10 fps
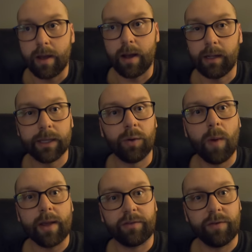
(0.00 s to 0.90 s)
a little
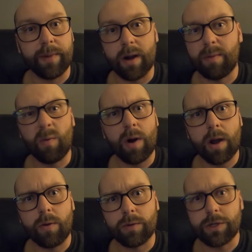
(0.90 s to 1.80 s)
west from here, but we're
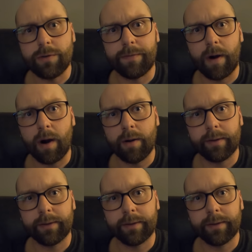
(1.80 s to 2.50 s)
not going too far.